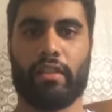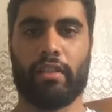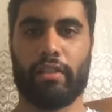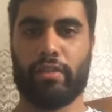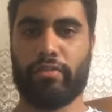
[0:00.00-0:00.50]

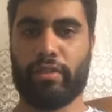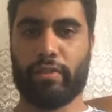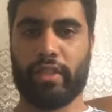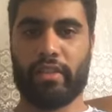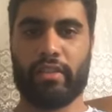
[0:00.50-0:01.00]
Hello
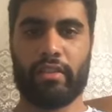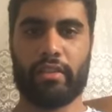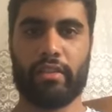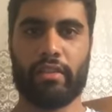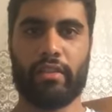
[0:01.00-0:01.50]
everyone.
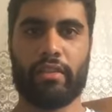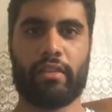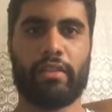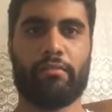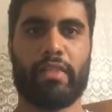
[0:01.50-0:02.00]

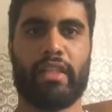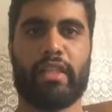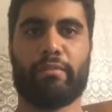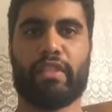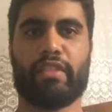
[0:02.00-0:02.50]
My
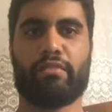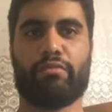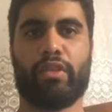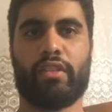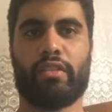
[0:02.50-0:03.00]
name is
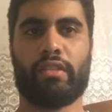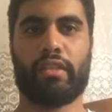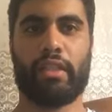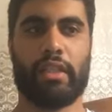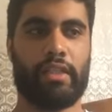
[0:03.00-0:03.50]
Moez
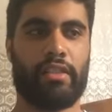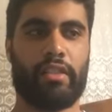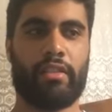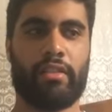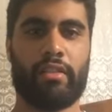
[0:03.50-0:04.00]
Hajji.